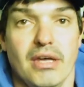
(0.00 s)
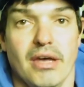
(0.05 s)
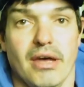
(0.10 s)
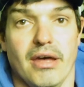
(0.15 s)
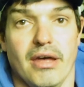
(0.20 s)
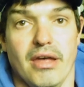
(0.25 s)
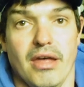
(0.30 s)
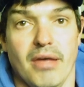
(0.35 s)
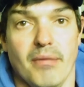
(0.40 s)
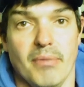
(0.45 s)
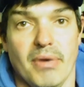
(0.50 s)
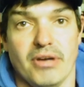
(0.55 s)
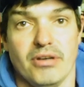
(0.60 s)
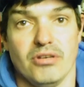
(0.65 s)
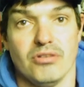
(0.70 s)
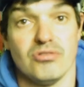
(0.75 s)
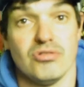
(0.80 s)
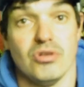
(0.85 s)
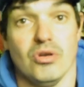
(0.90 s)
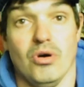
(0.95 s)
um, and
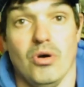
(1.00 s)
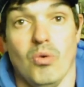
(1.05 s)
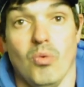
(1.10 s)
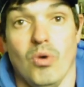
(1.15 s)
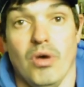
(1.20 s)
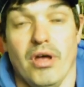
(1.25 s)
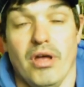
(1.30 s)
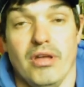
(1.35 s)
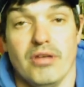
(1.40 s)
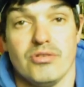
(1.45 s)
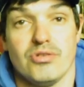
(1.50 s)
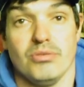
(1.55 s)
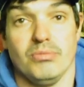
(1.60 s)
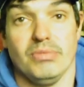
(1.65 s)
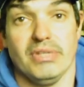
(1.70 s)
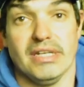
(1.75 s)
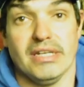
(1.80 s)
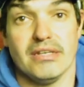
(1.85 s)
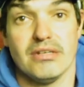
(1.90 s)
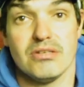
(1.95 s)
also uh, some
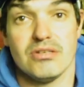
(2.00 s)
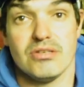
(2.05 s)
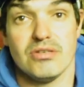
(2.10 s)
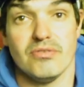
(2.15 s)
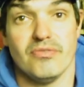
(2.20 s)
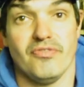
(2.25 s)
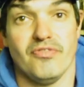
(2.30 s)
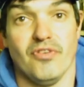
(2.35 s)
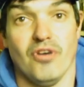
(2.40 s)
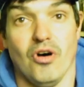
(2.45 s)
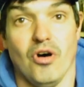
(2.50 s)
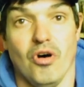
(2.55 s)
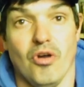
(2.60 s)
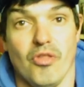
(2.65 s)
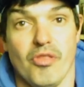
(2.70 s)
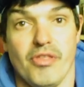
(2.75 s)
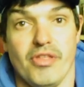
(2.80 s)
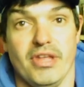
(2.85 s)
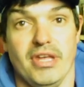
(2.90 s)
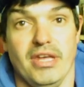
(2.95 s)
links for
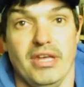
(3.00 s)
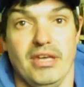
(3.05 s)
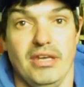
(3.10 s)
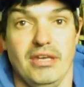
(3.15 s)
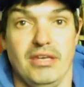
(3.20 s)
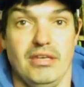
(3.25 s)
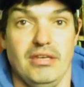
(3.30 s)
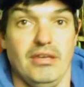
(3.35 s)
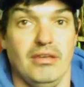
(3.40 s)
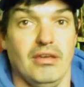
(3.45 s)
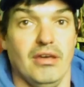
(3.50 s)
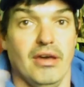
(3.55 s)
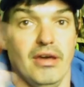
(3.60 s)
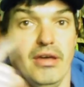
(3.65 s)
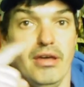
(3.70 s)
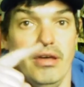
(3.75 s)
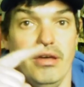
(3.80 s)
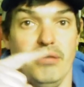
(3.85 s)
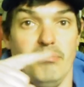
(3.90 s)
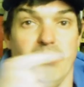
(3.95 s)
the uh,
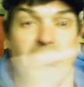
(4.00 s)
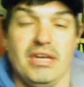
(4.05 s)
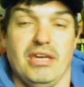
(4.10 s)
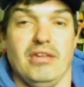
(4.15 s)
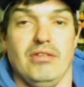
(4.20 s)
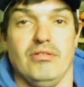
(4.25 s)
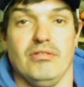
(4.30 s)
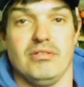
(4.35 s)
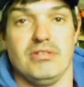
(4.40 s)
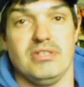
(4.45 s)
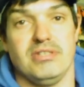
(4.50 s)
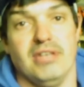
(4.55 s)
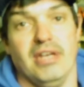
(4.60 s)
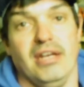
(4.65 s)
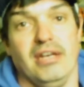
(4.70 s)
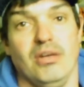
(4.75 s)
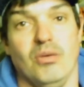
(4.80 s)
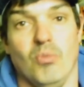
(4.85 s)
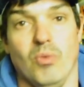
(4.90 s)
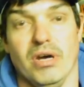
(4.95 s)
making the
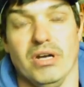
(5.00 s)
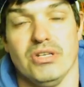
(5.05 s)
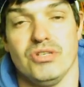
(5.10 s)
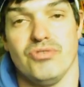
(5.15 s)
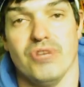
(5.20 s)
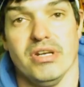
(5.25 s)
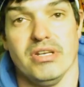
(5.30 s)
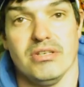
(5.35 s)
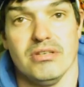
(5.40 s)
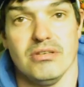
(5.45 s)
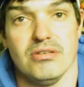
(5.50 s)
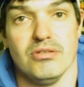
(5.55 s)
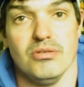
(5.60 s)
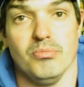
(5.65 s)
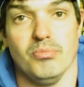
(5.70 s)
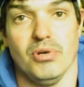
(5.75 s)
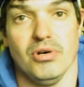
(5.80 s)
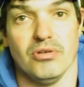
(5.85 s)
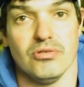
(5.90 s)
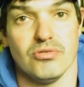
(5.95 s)
titanium wire traces
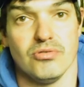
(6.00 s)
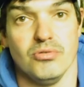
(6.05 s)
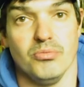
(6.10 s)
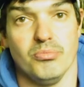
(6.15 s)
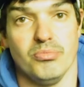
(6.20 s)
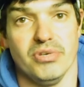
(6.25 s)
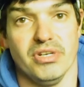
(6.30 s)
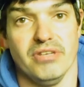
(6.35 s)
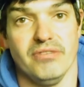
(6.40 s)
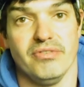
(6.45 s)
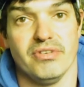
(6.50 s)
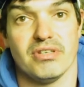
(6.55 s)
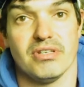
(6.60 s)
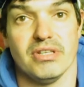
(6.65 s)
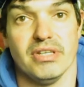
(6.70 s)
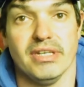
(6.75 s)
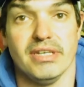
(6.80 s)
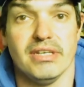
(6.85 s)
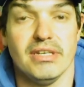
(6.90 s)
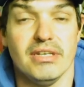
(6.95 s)
that Paul's done
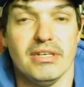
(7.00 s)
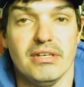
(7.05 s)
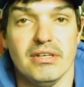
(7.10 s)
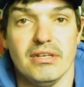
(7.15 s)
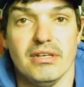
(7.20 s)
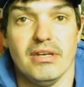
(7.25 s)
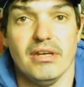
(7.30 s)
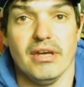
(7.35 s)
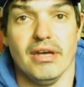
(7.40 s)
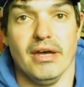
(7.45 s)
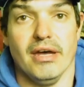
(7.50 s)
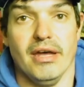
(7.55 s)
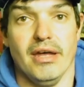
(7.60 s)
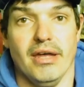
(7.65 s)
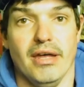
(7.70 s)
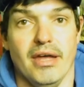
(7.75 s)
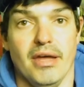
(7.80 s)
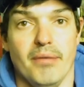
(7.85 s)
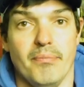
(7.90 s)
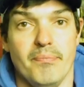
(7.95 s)
previously
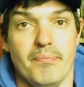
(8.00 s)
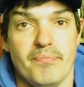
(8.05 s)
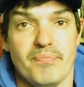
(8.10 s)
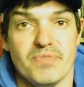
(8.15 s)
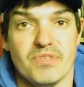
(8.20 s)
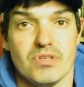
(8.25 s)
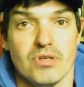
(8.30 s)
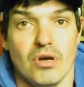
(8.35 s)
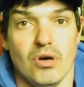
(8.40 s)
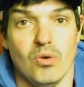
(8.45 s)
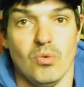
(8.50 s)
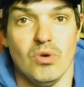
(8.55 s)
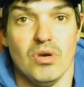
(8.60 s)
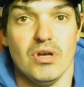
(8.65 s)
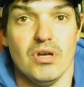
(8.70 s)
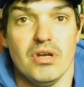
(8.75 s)
um, so